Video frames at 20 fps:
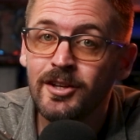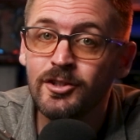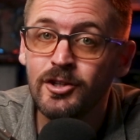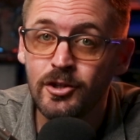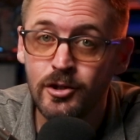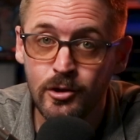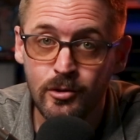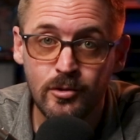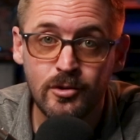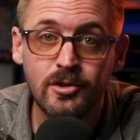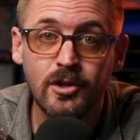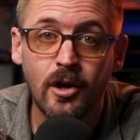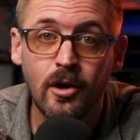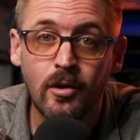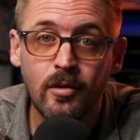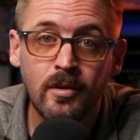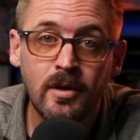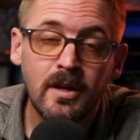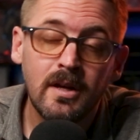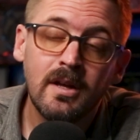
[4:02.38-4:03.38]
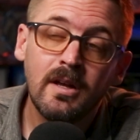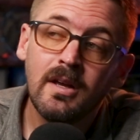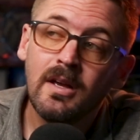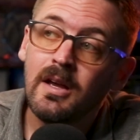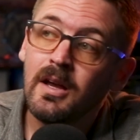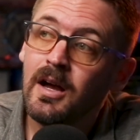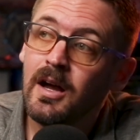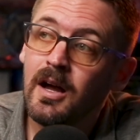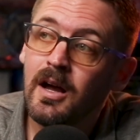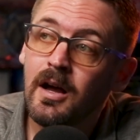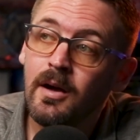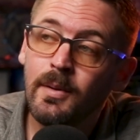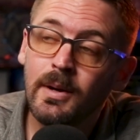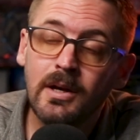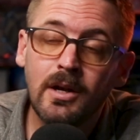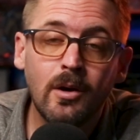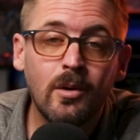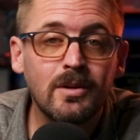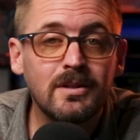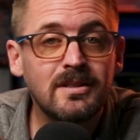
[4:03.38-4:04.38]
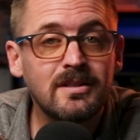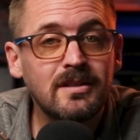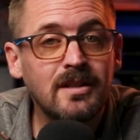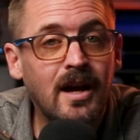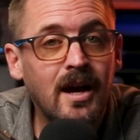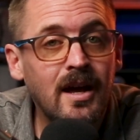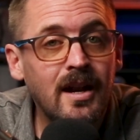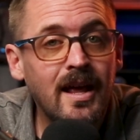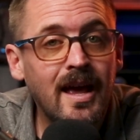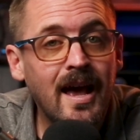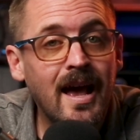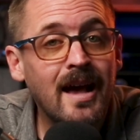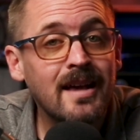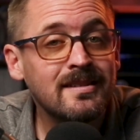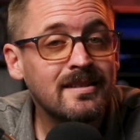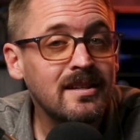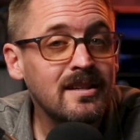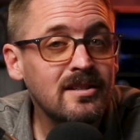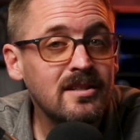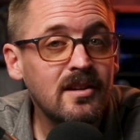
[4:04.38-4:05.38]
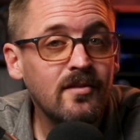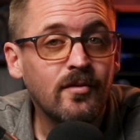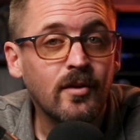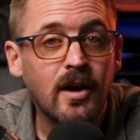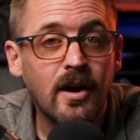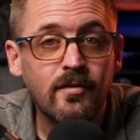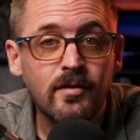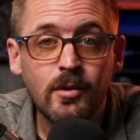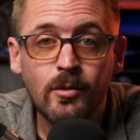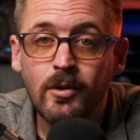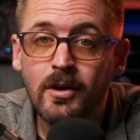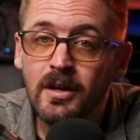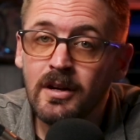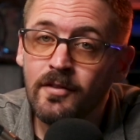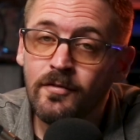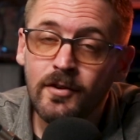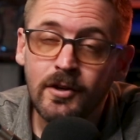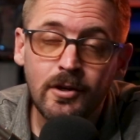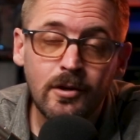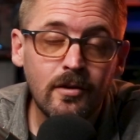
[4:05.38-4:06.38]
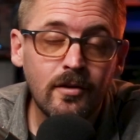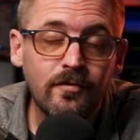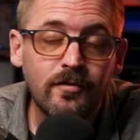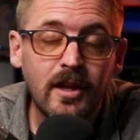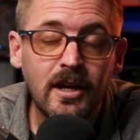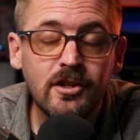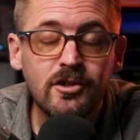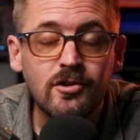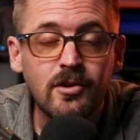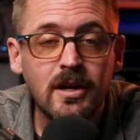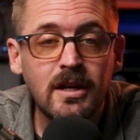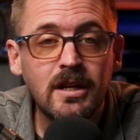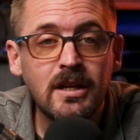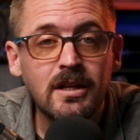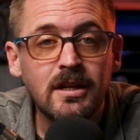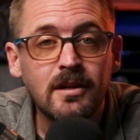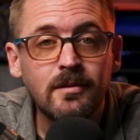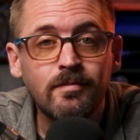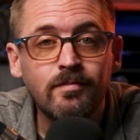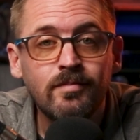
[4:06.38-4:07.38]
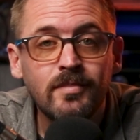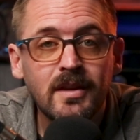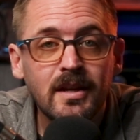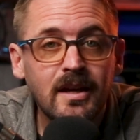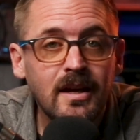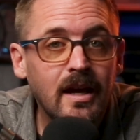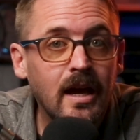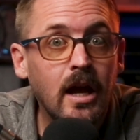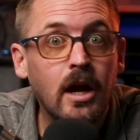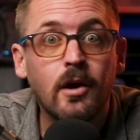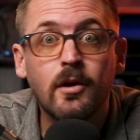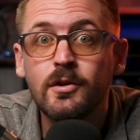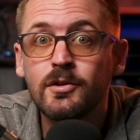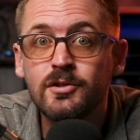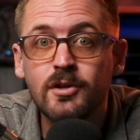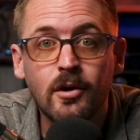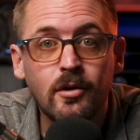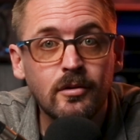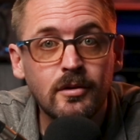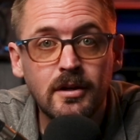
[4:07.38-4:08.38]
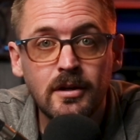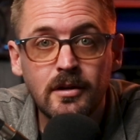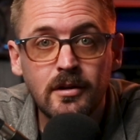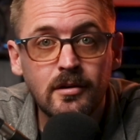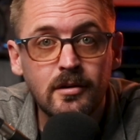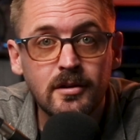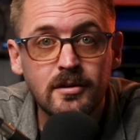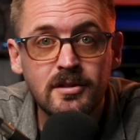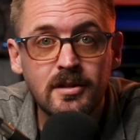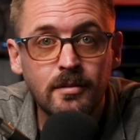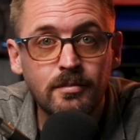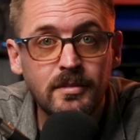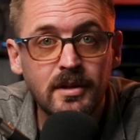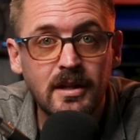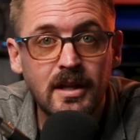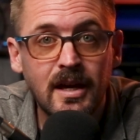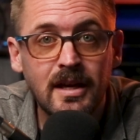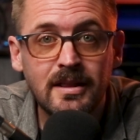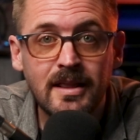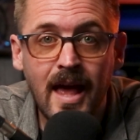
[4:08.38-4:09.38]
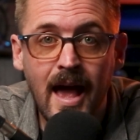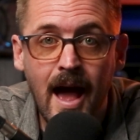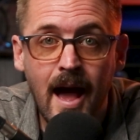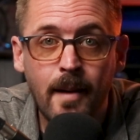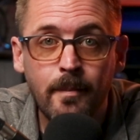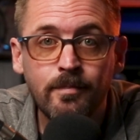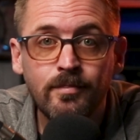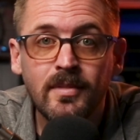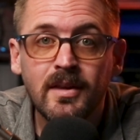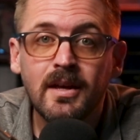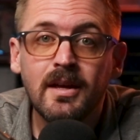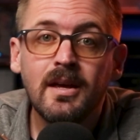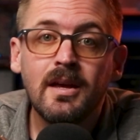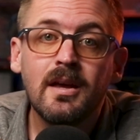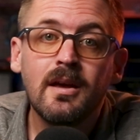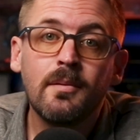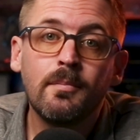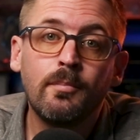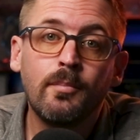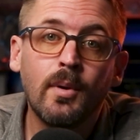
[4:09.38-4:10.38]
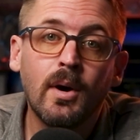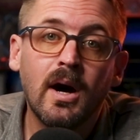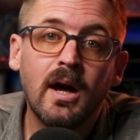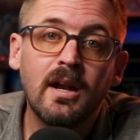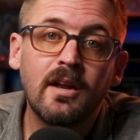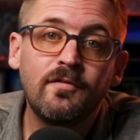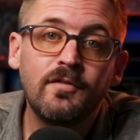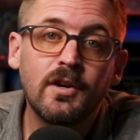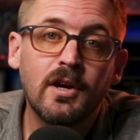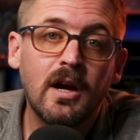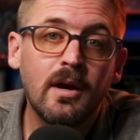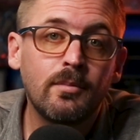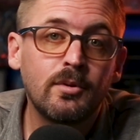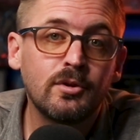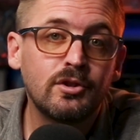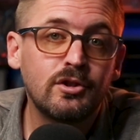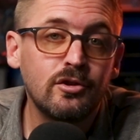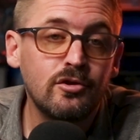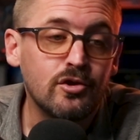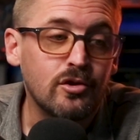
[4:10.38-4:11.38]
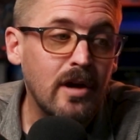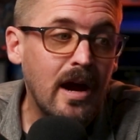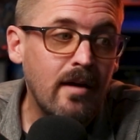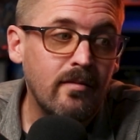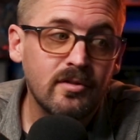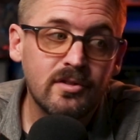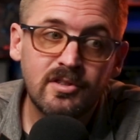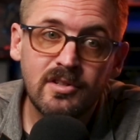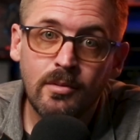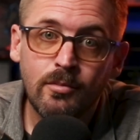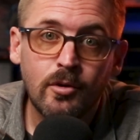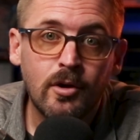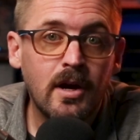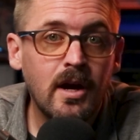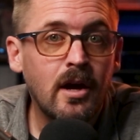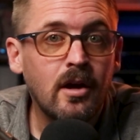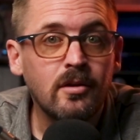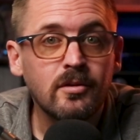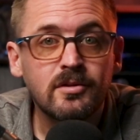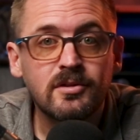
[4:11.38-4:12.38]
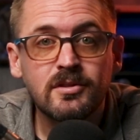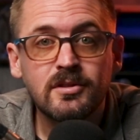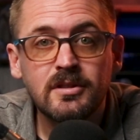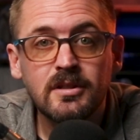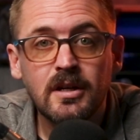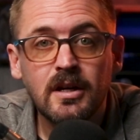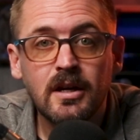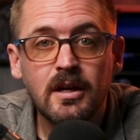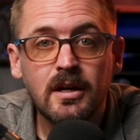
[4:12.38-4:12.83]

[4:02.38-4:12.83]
to do so. I know it's not as easy for everyone if you're doing flight training in Arizona or something like that. But if you're able to travel somewhere else